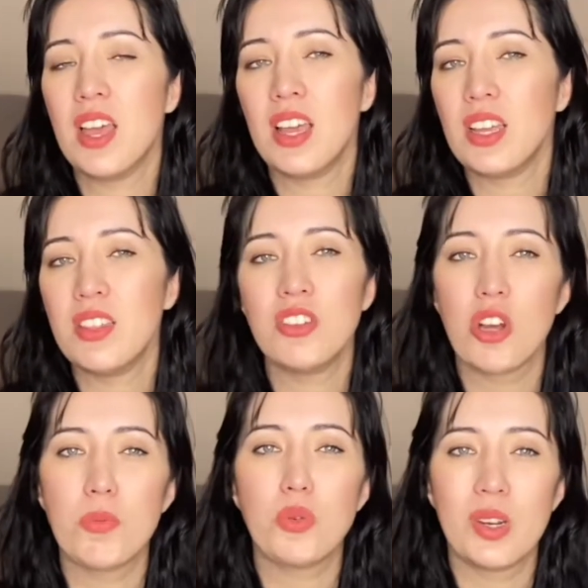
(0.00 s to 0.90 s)
in the
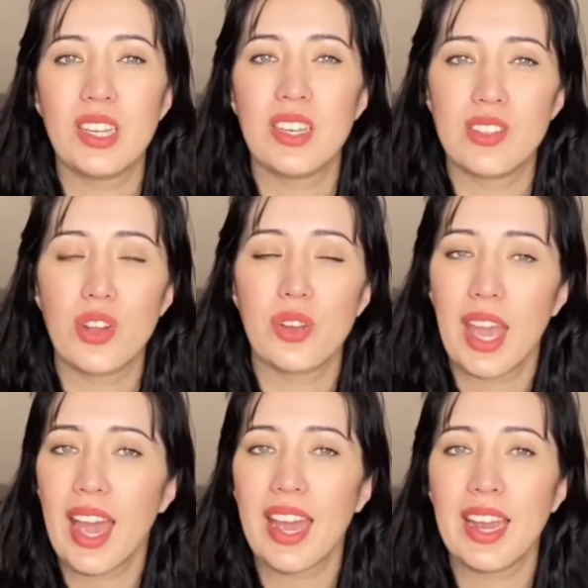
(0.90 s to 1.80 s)
top 20 is
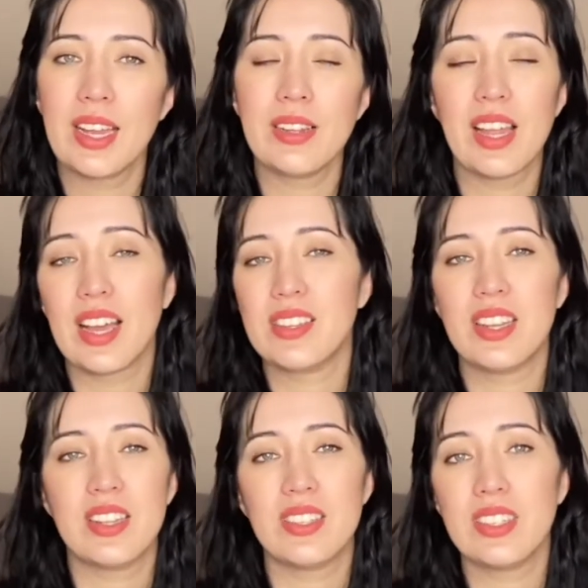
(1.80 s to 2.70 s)
okay. Like I said,
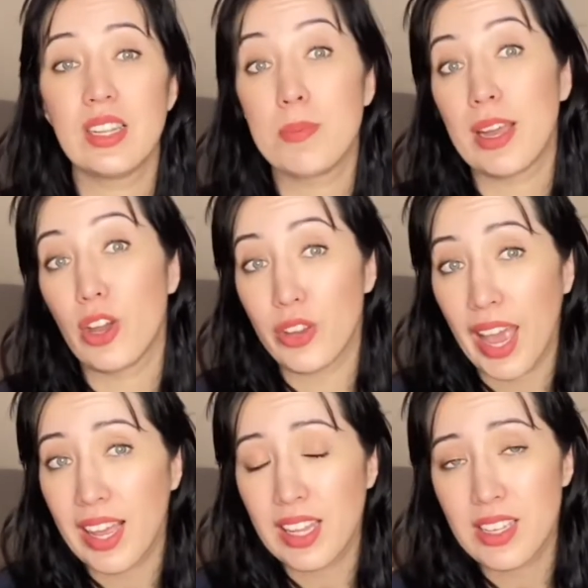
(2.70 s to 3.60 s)
it's still in my
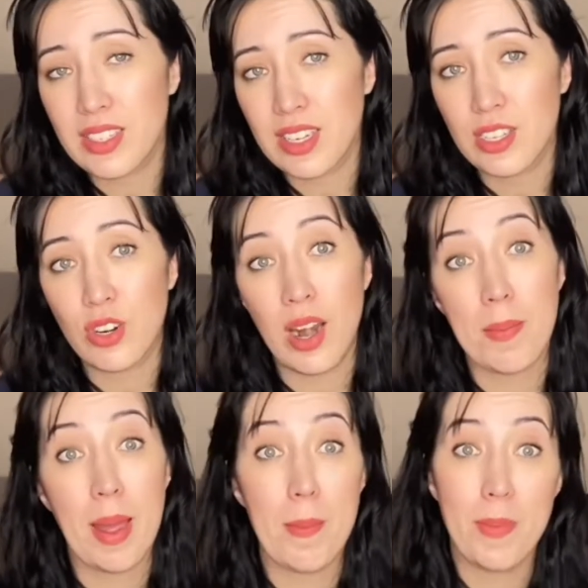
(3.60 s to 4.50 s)
okay list. It's not in
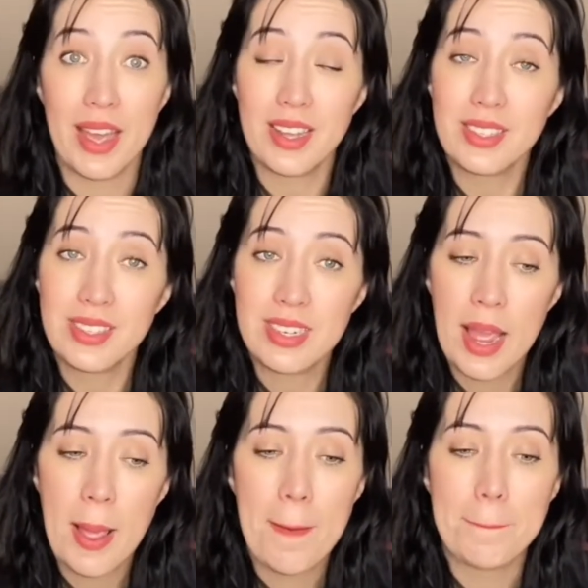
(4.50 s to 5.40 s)
my best,
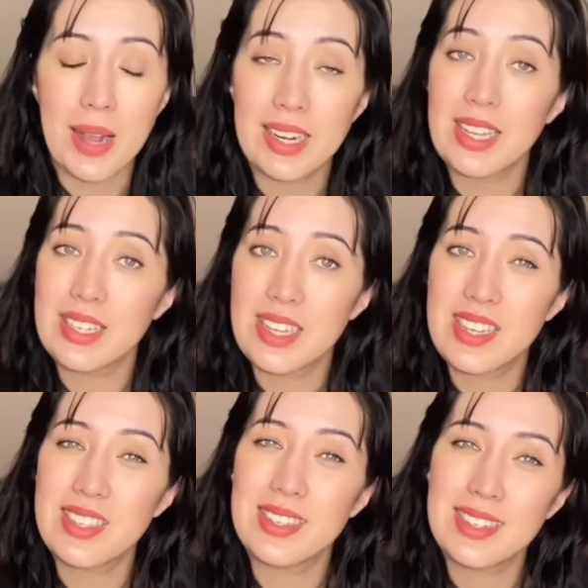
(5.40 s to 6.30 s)
but it is
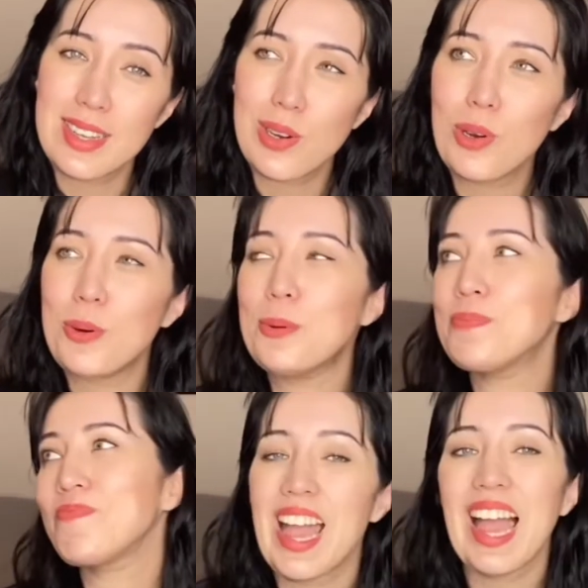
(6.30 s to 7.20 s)
still
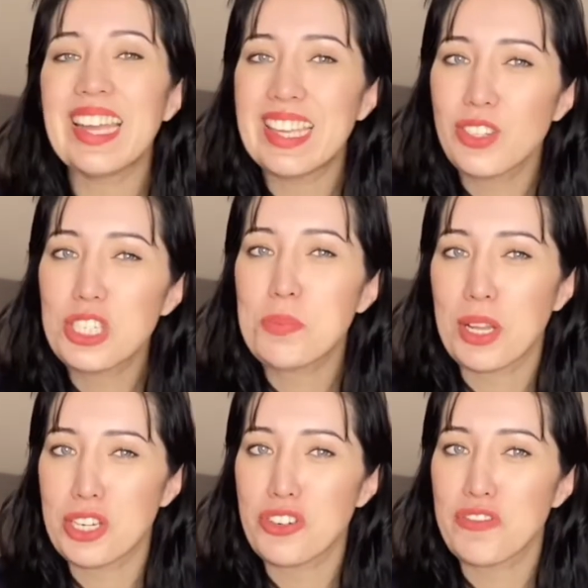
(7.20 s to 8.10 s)
a guilty
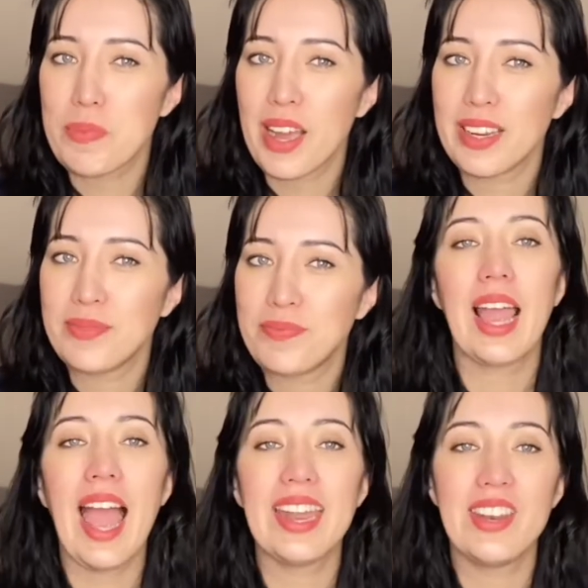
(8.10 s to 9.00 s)
pleasure of mine.
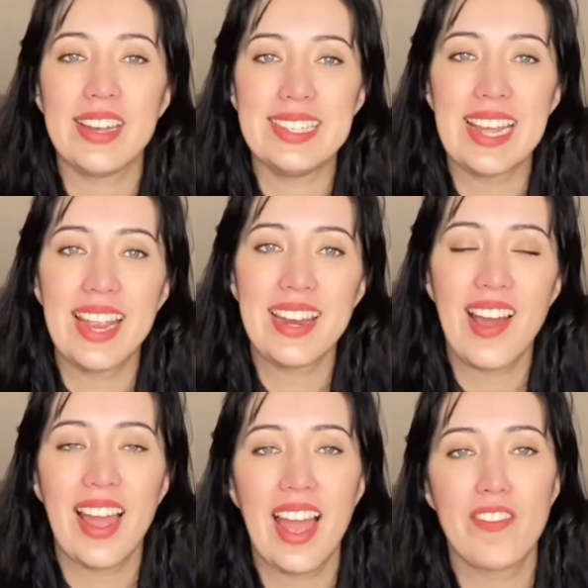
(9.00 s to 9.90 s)
At 19,
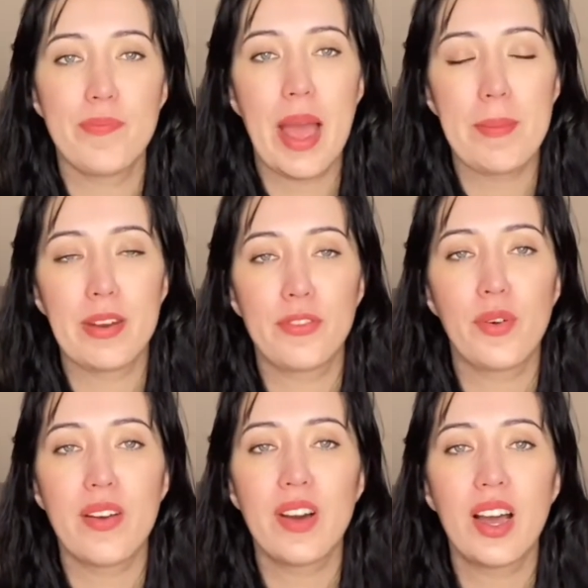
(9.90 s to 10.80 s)
I have Batman
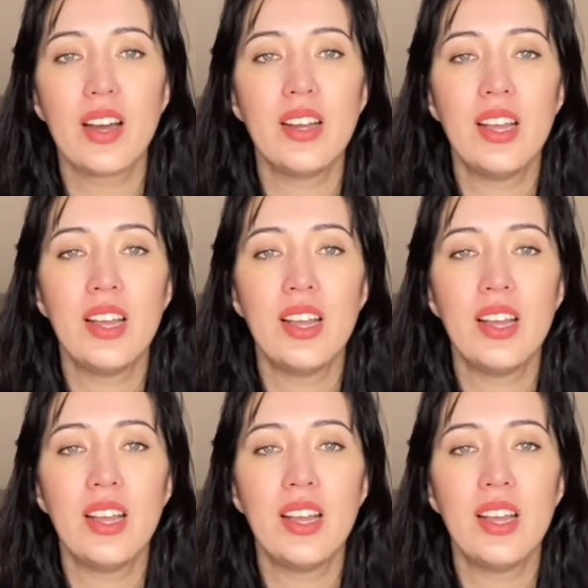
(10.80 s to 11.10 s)
Forever.